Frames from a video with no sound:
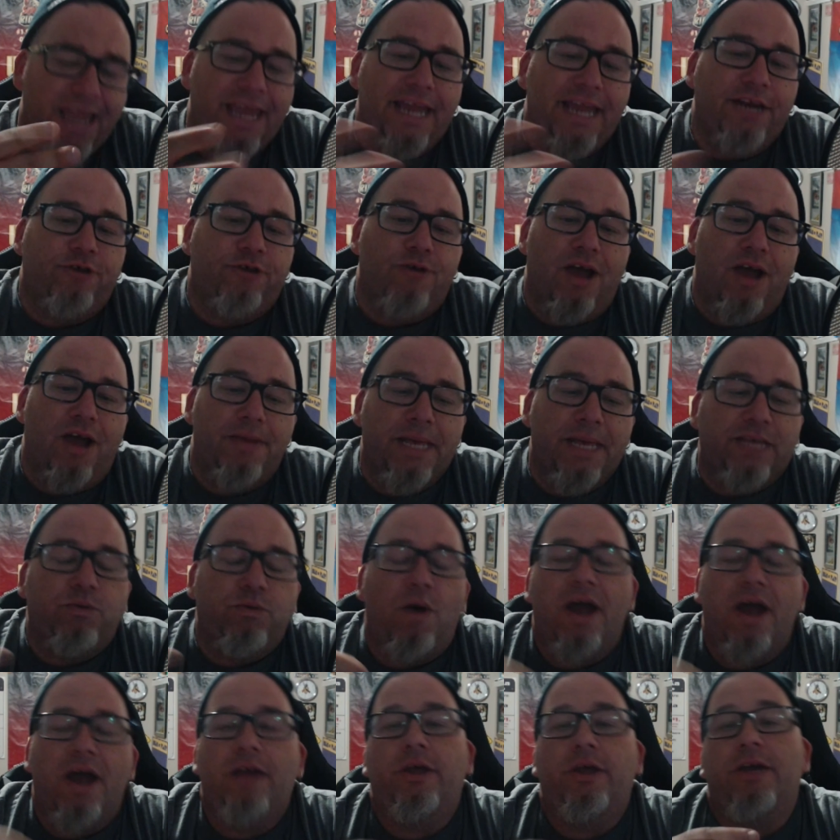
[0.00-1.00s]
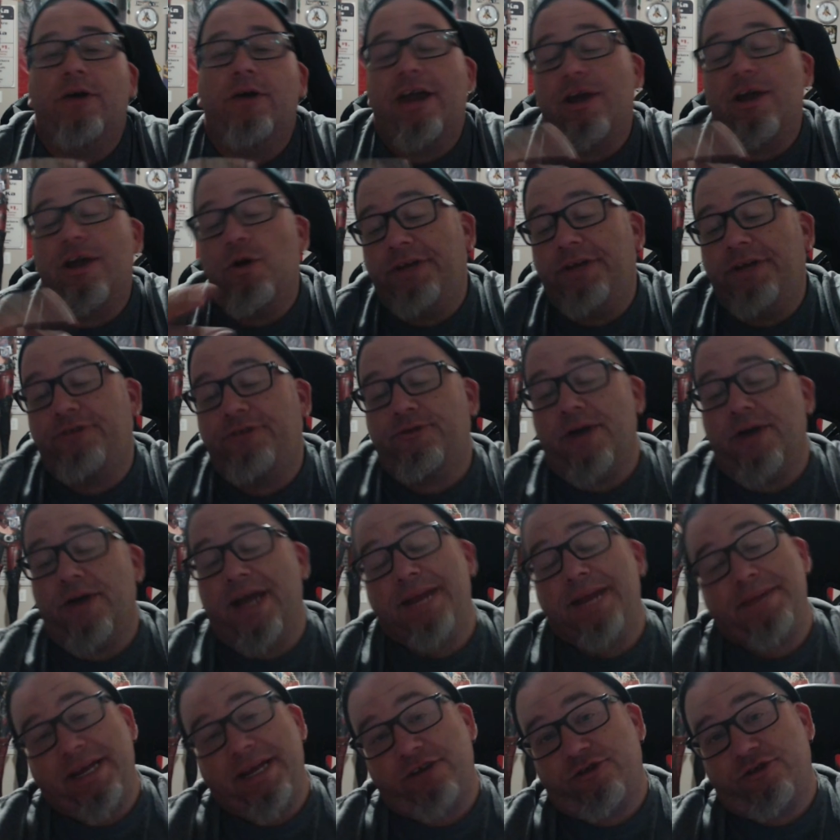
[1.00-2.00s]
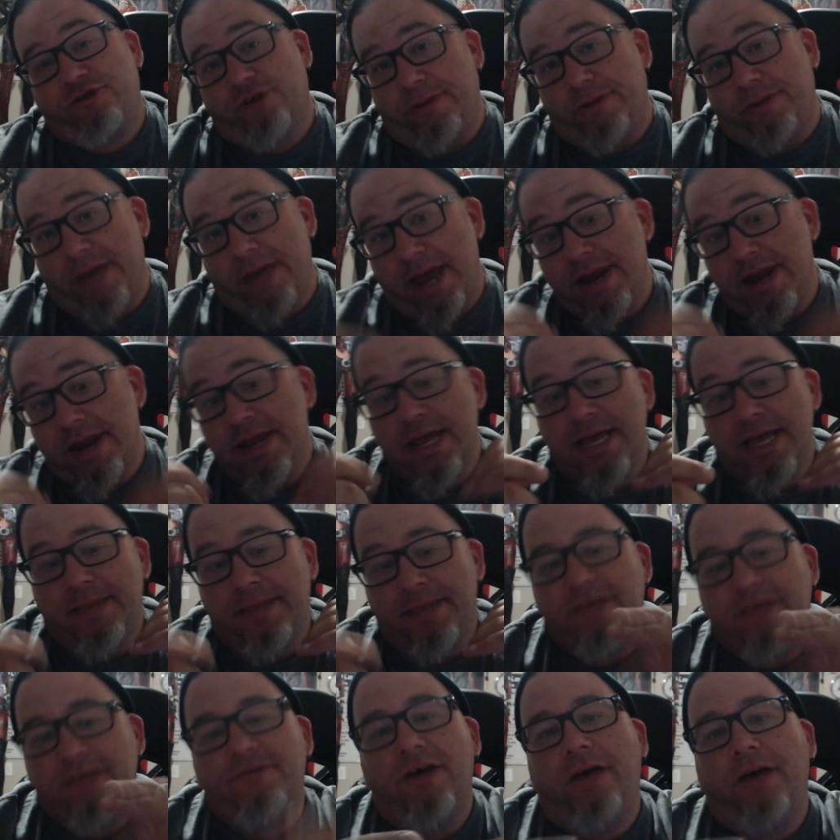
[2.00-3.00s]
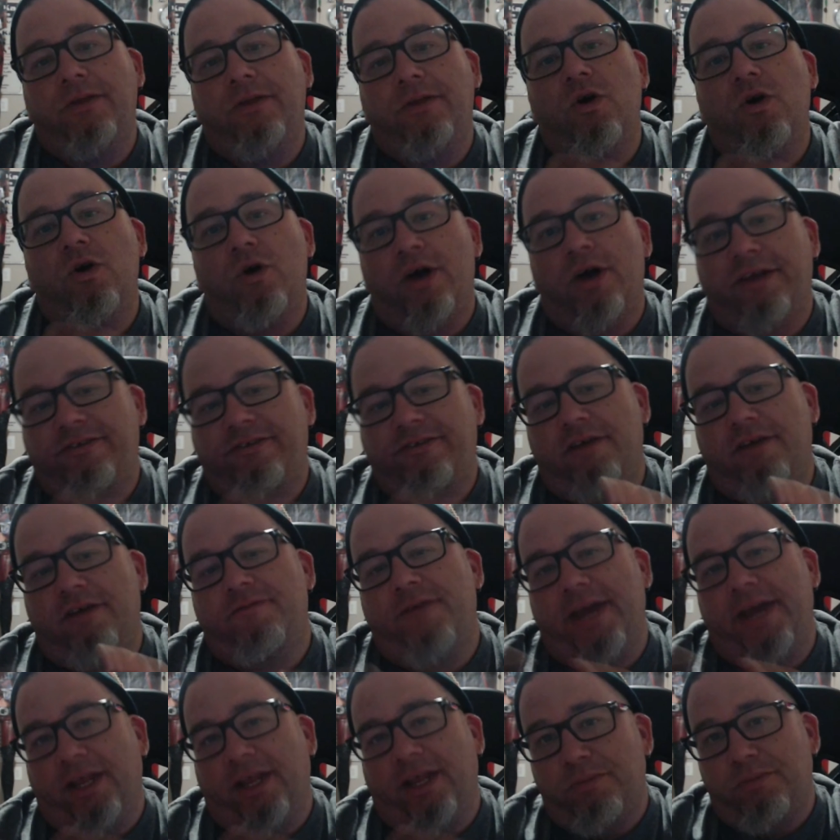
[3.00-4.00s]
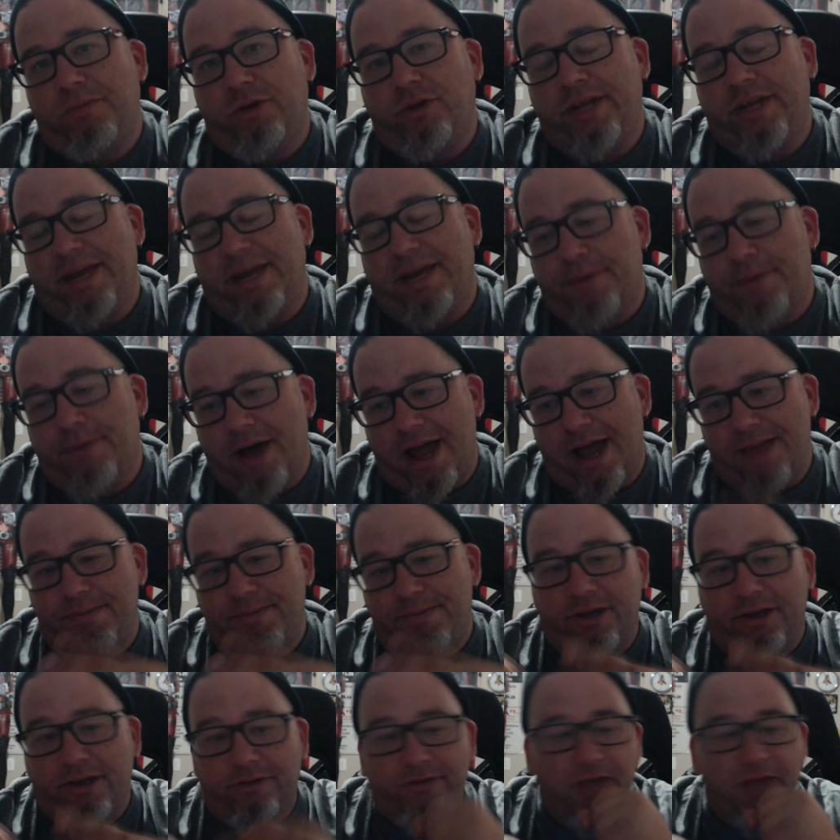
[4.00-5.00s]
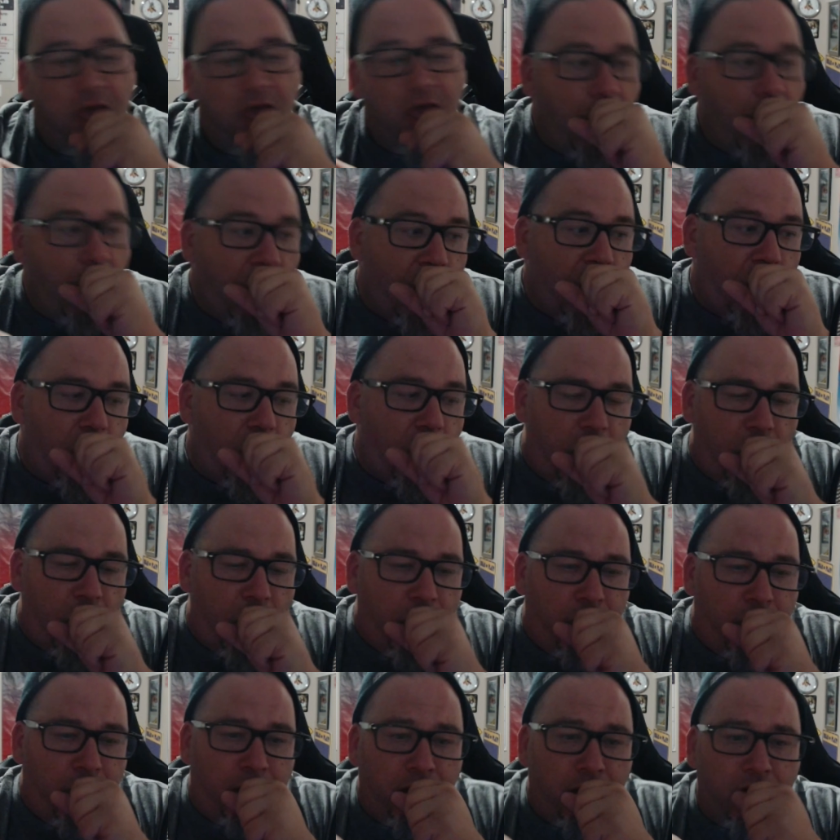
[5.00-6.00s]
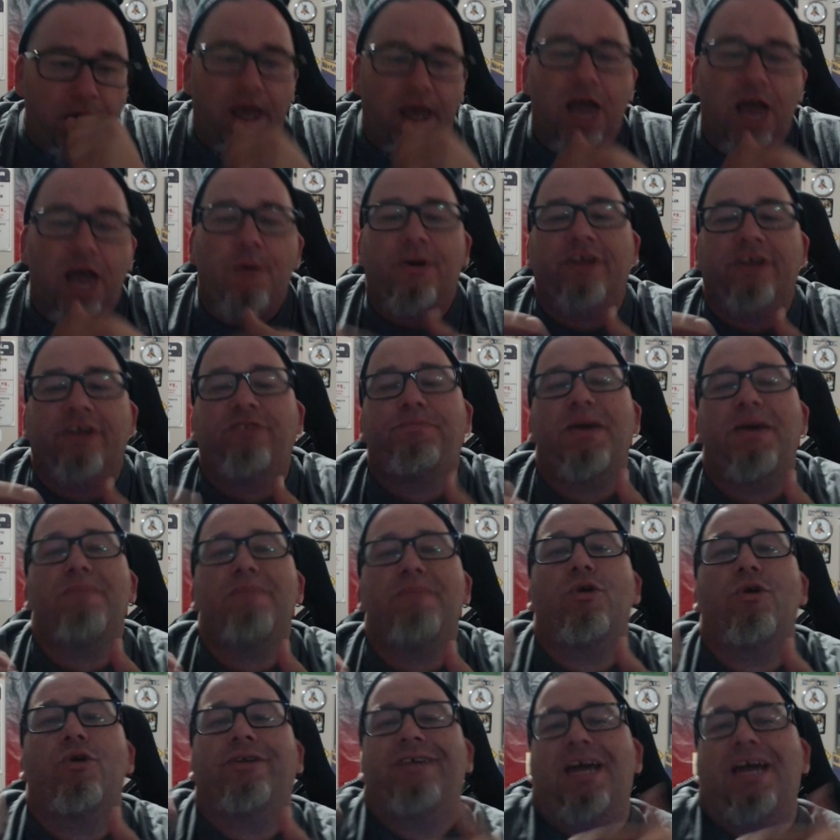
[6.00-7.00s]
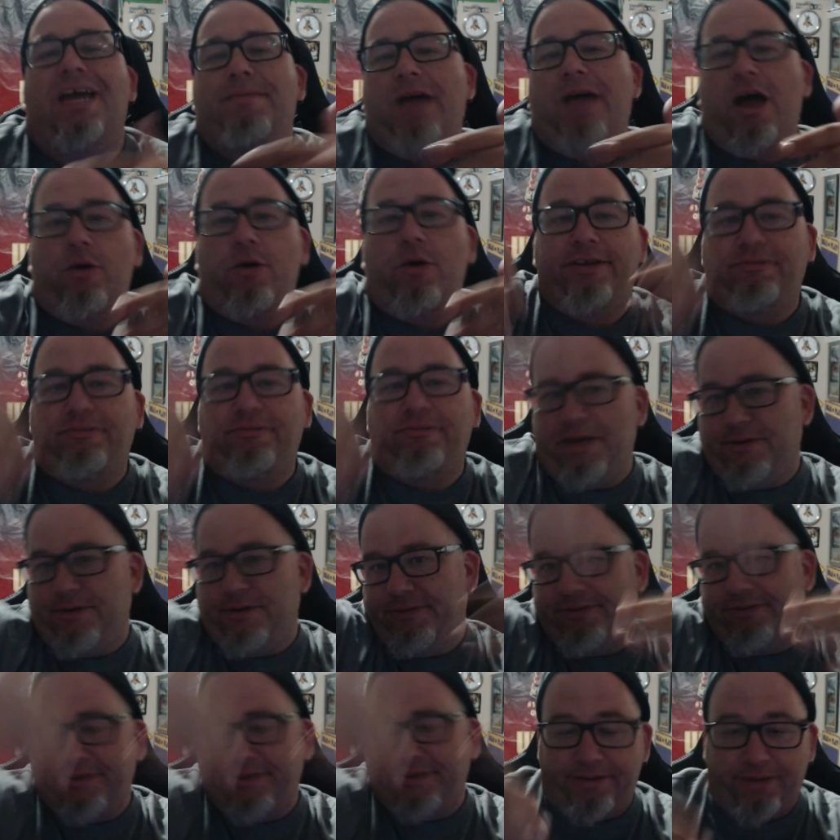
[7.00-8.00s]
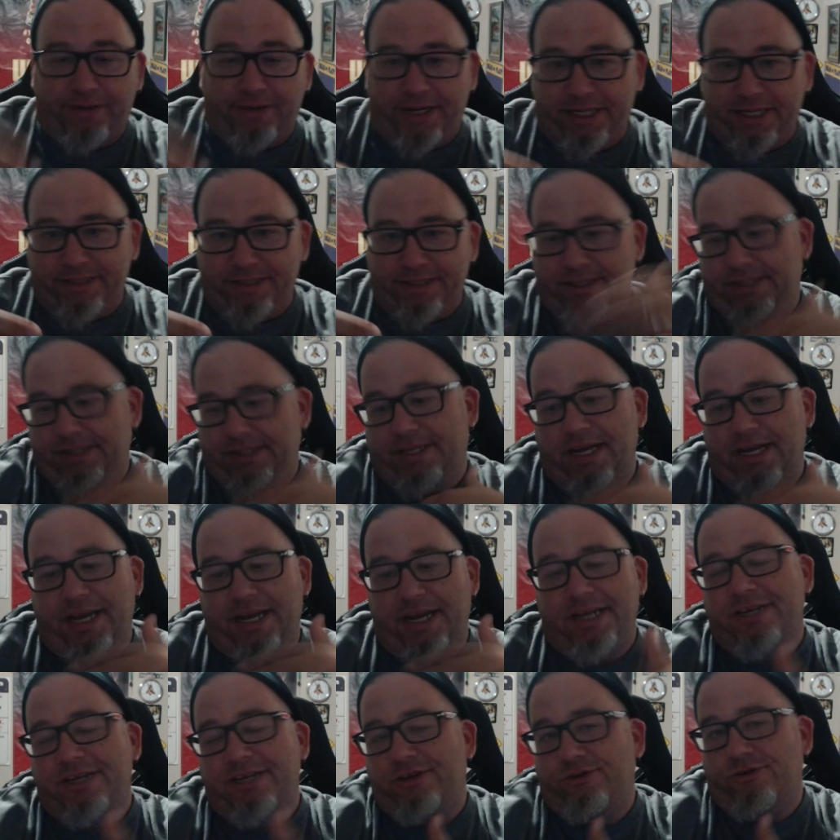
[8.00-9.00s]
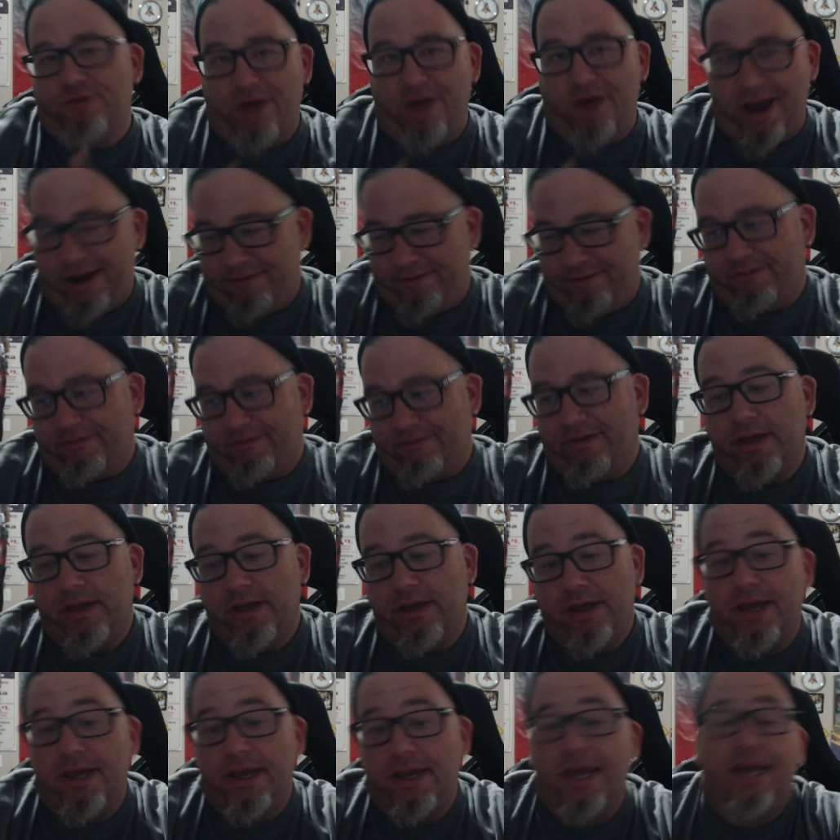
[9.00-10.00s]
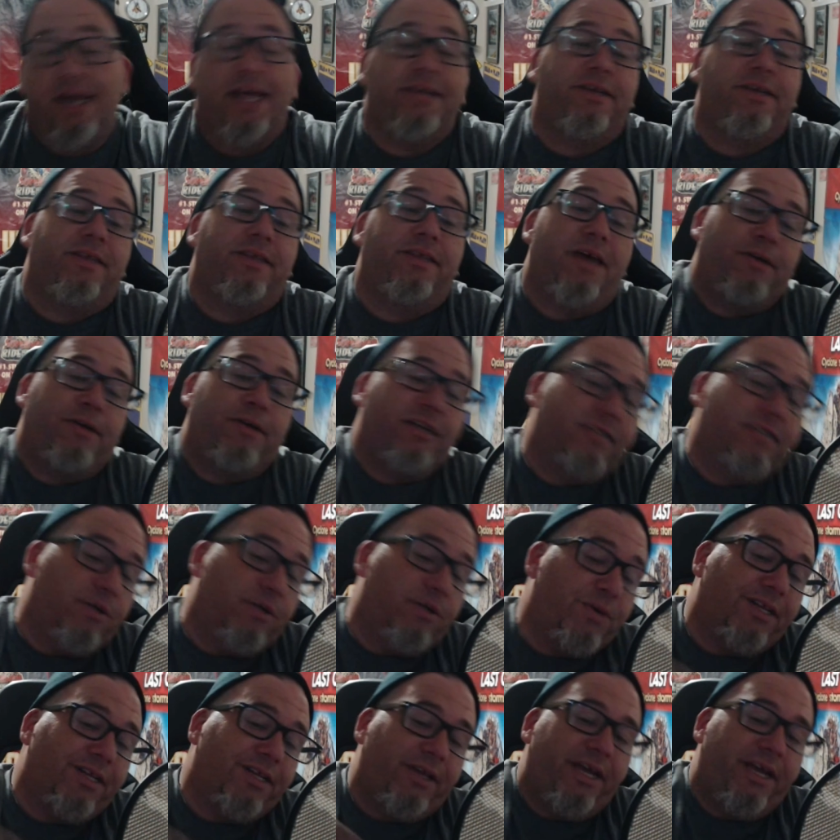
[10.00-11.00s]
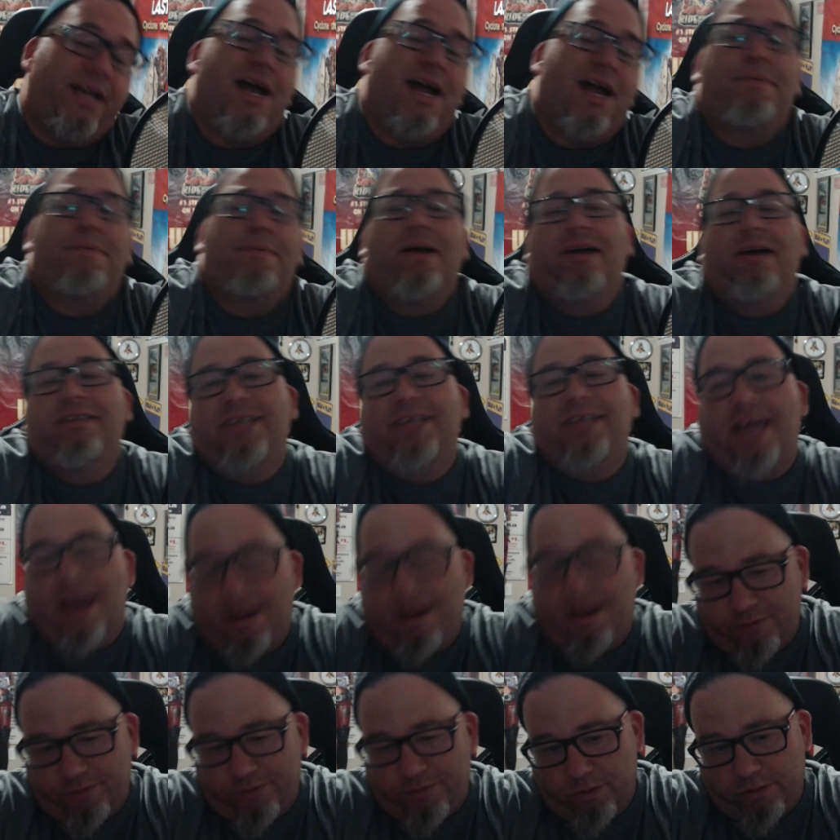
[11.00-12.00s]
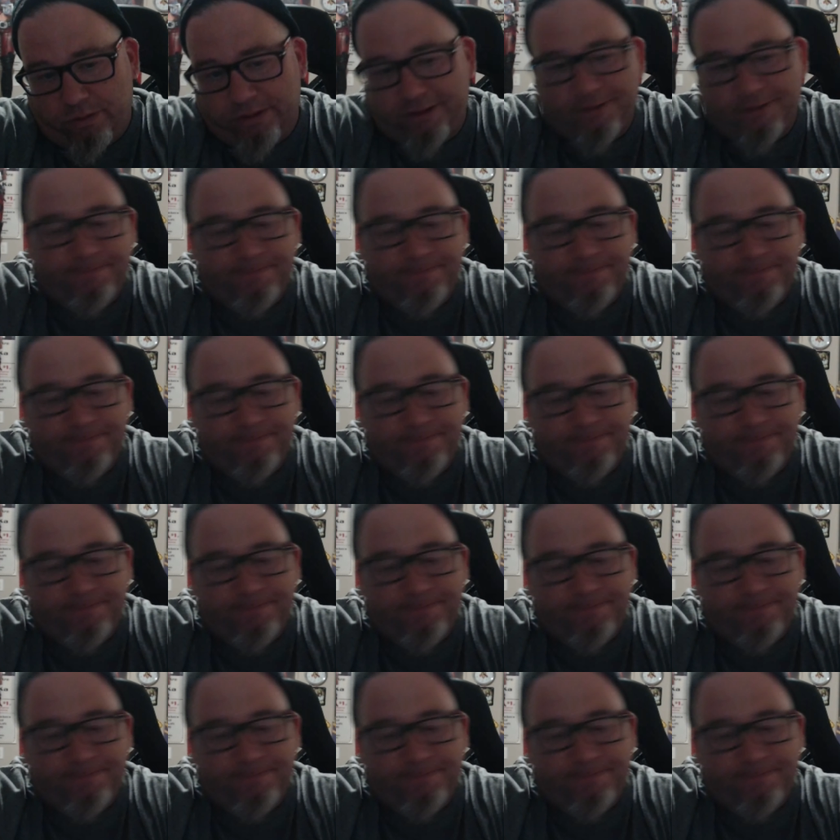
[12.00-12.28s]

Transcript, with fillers: drive. That's why I always try to make sure that there's other haunts available nearby, because I want to spend more time out experiencing things than I did to drive. And I did that because I went to Lake Compounce afterwards.